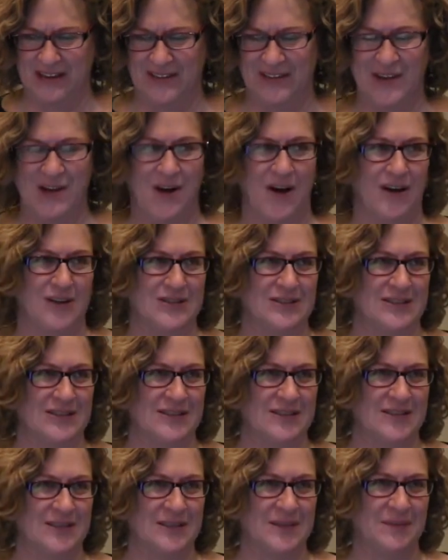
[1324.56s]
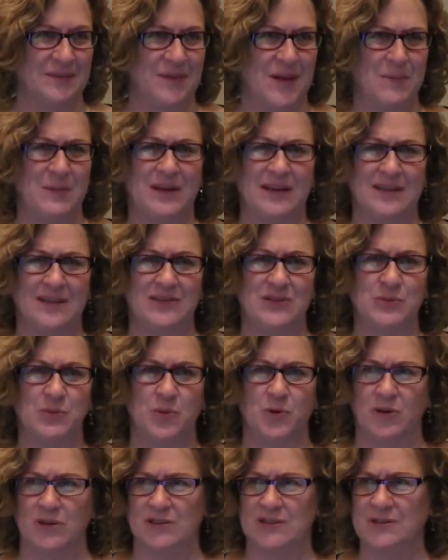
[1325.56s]
in the arts. I mean,
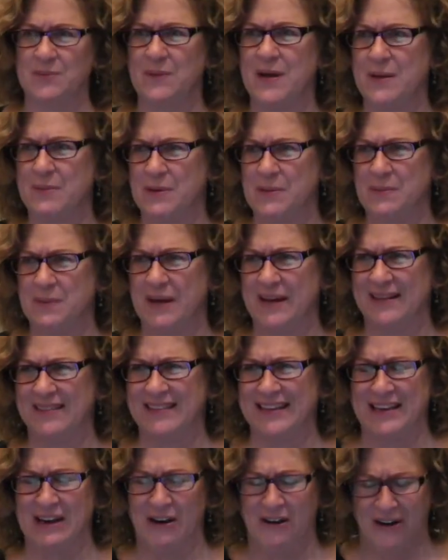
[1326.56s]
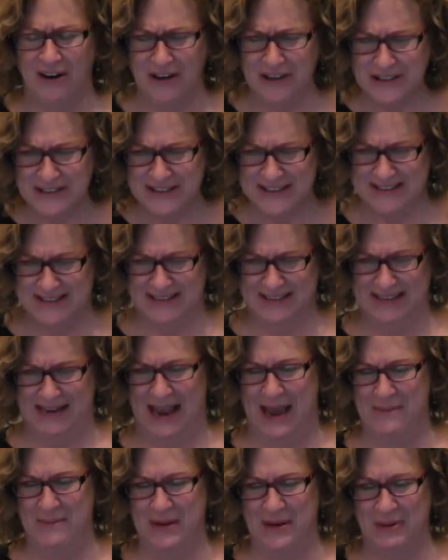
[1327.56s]
sports maybe, but the arts?
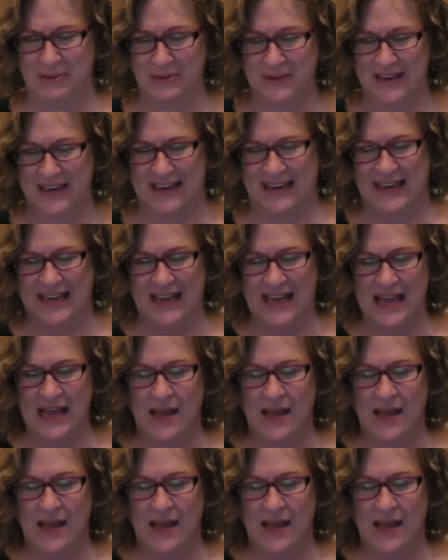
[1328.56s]
I mean, really.